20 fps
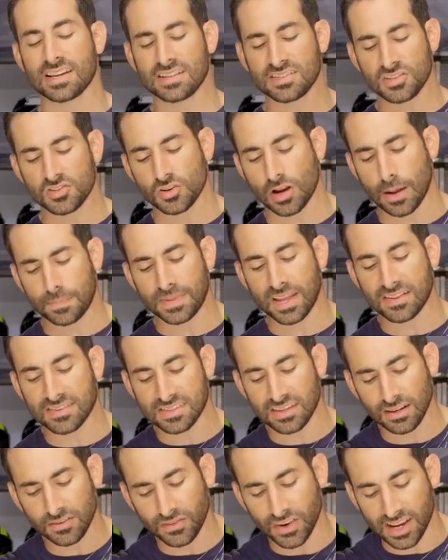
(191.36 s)
it has a drop-down
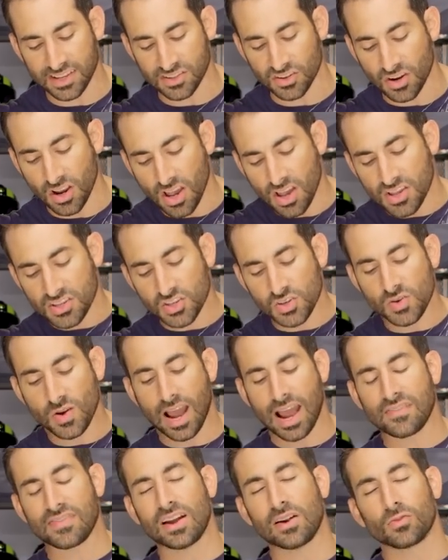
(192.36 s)
sun visor. So you
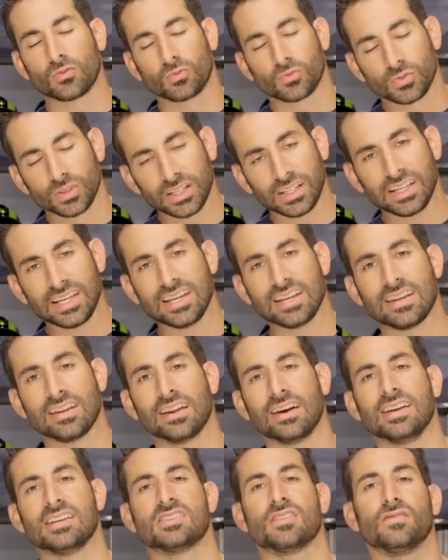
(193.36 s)
have that really
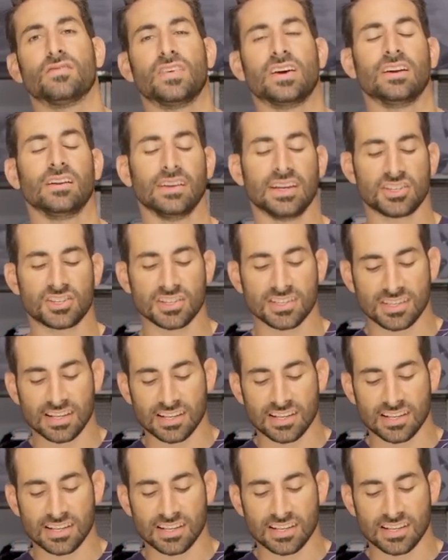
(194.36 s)
nice ventilation